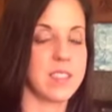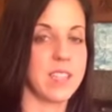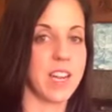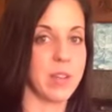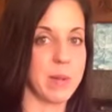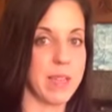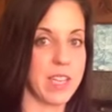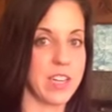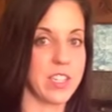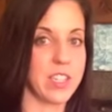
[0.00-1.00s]
letter by
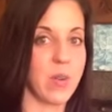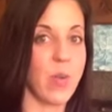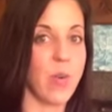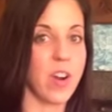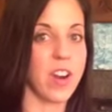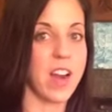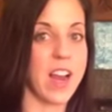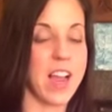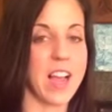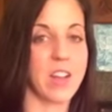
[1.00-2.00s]
letter, or
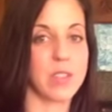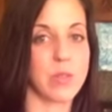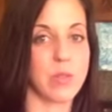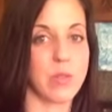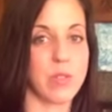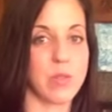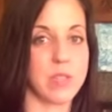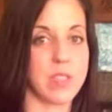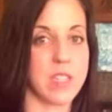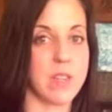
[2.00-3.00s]
I also don't use
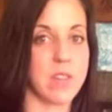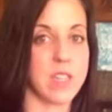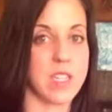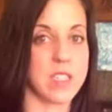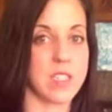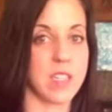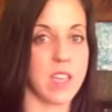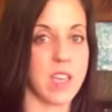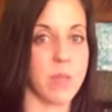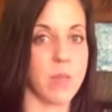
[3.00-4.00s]
the DVDs that
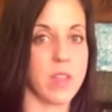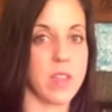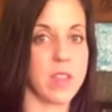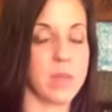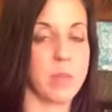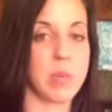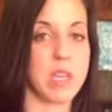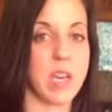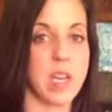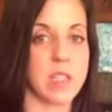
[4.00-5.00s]
came with it
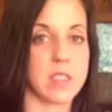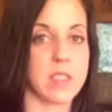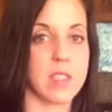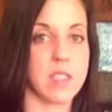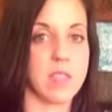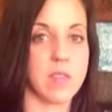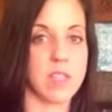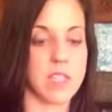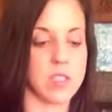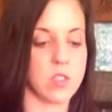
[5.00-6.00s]
because the
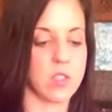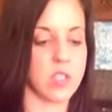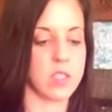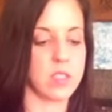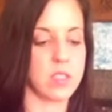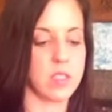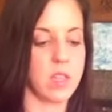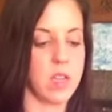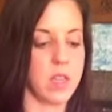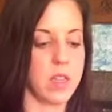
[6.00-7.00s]
DVD is just
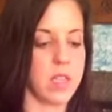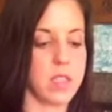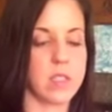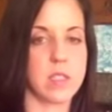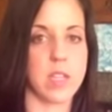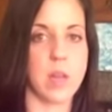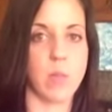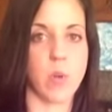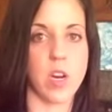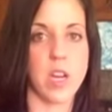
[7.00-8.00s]
these
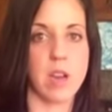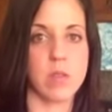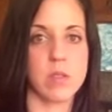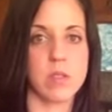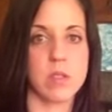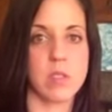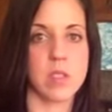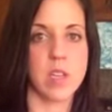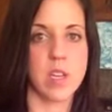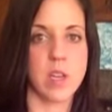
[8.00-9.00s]
same workouts
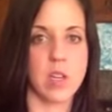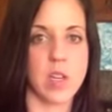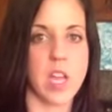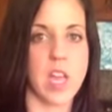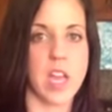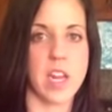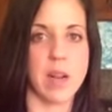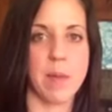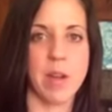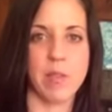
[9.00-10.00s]
and
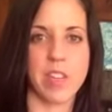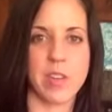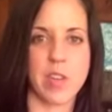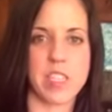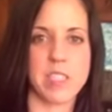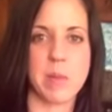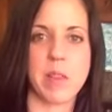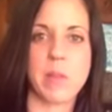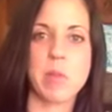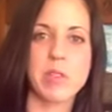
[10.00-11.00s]
I'm not really crazy
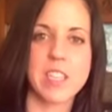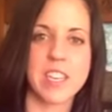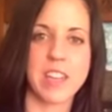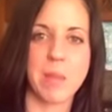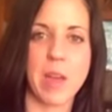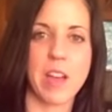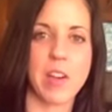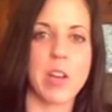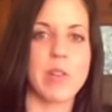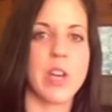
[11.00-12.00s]
about the music in the
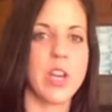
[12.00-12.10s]
background.